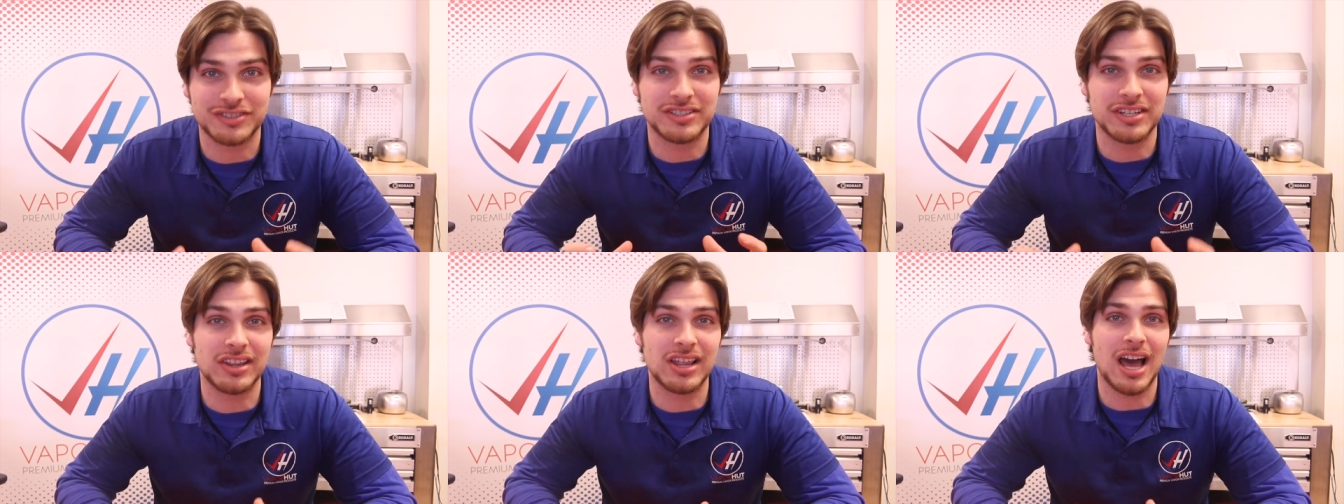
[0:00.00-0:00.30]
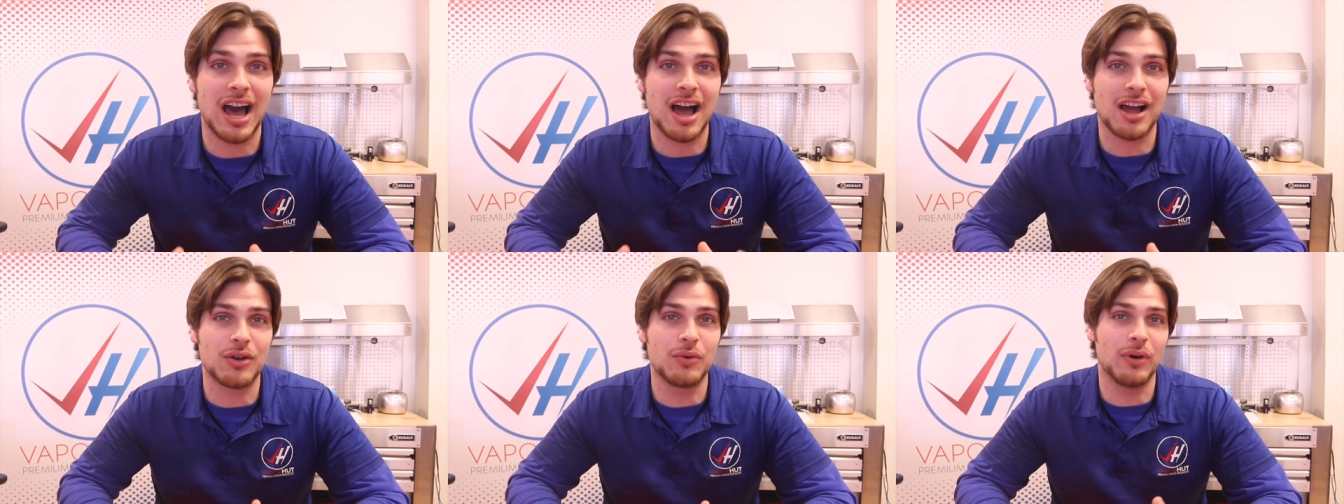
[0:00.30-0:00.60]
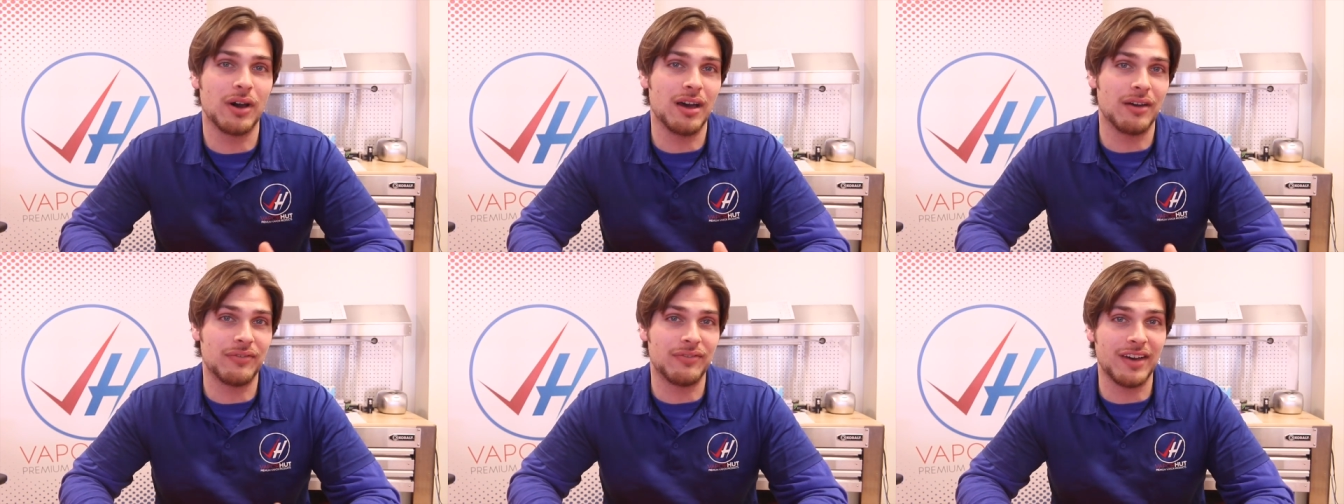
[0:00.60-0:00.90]
to the
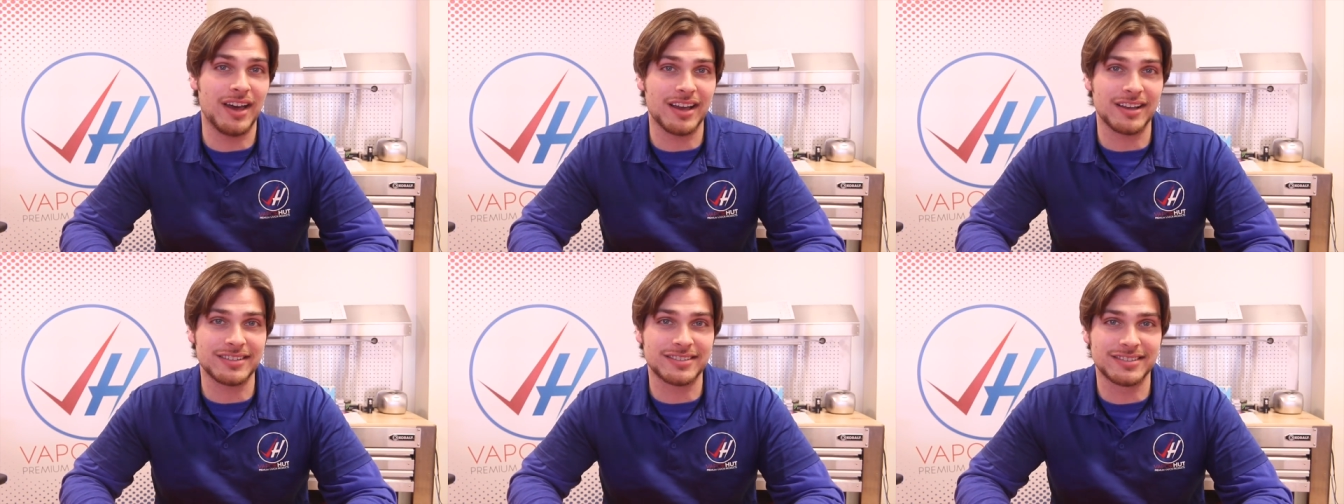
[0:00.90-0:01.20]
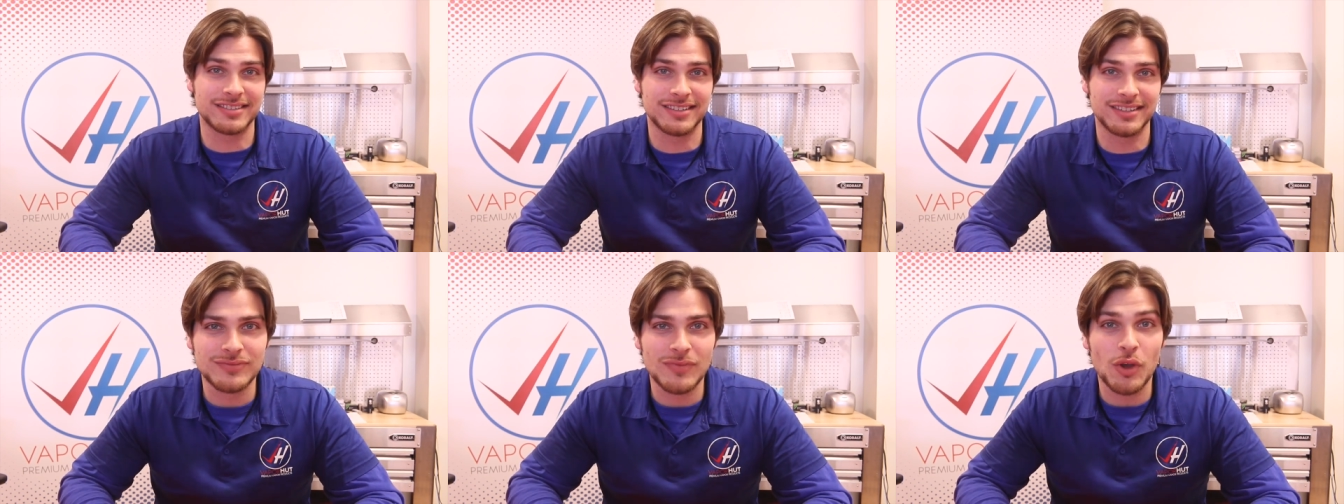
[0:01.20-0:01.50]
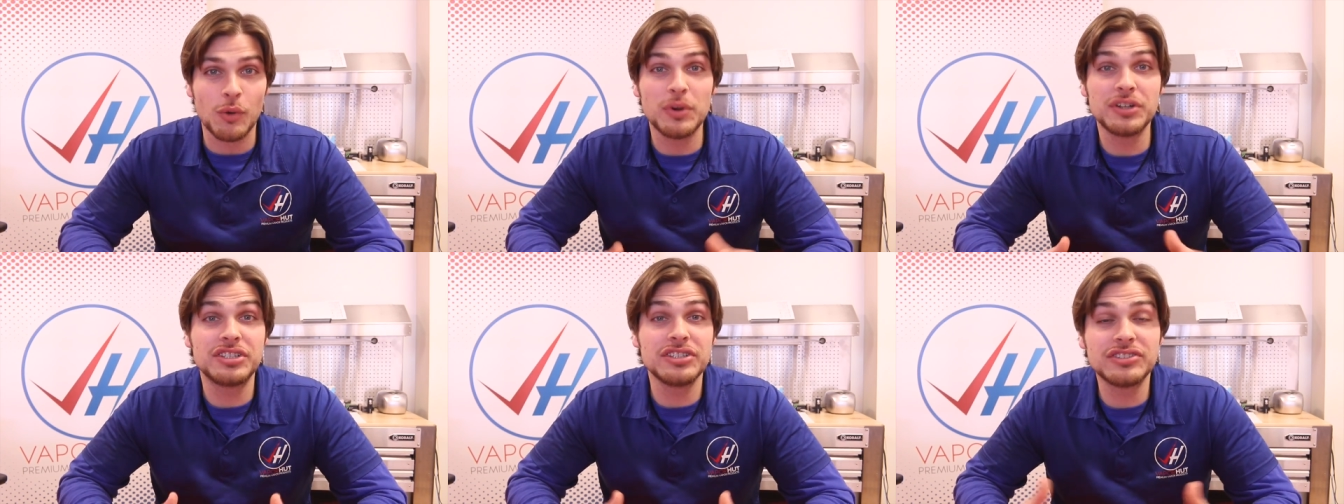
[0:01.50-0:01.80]
Aqua FX,
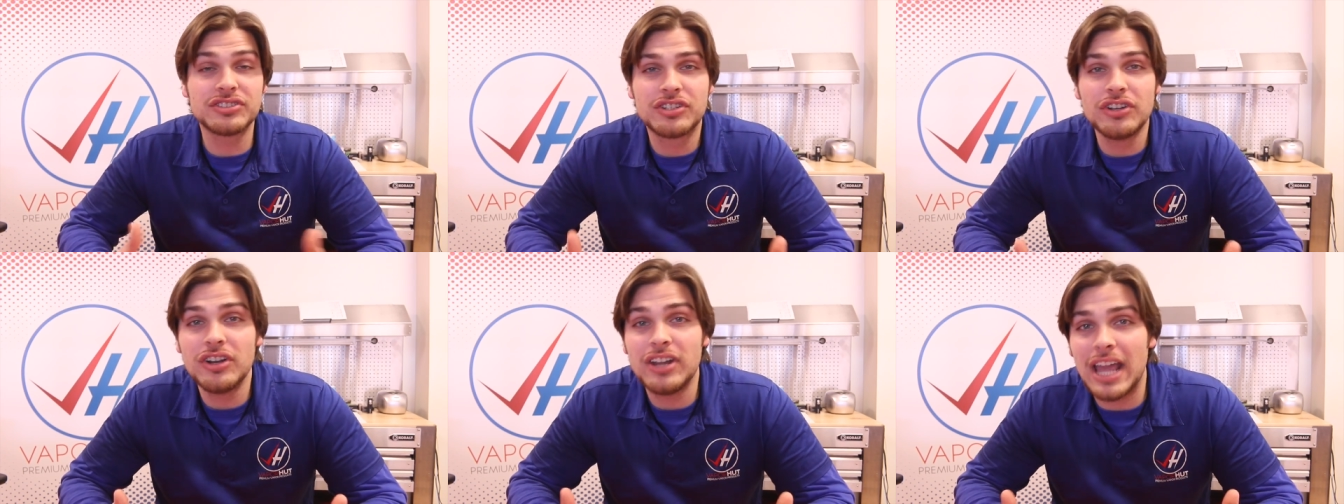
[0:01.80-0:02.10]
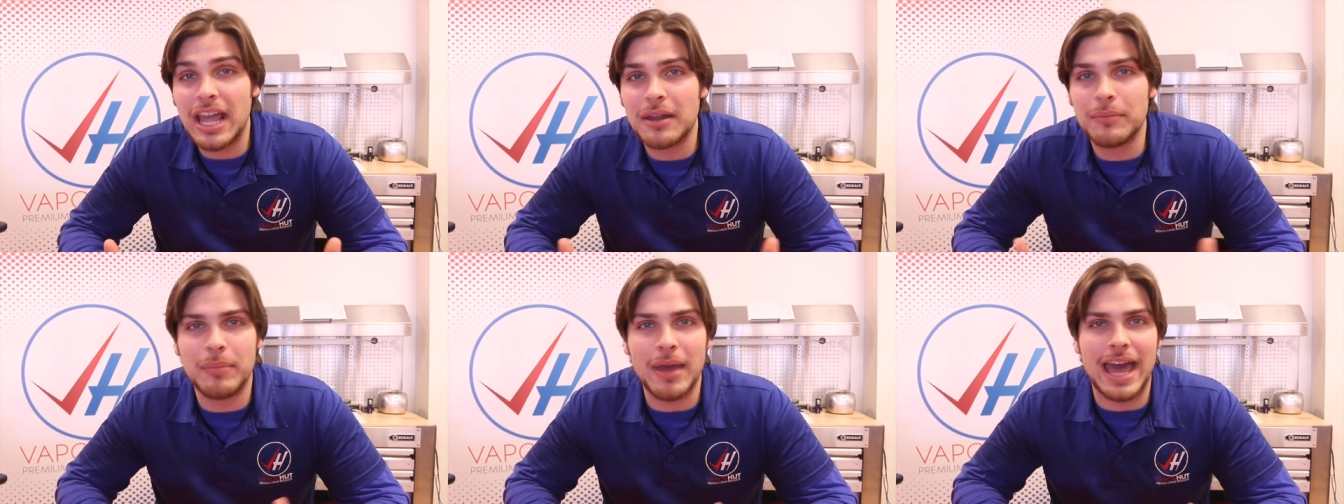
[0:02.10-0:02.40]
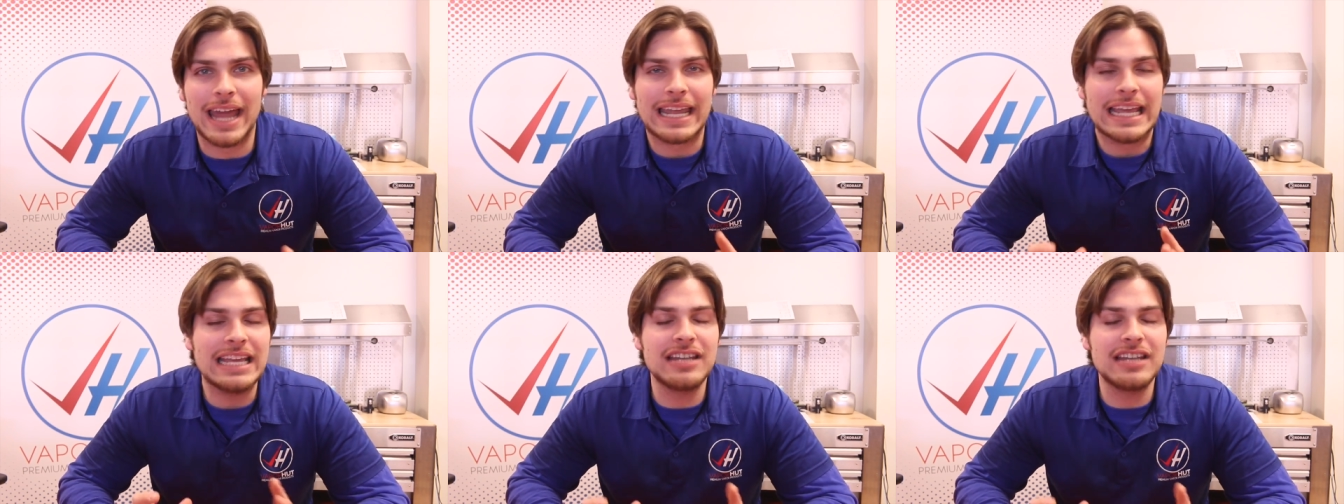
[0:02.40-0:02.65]
which is good and bad.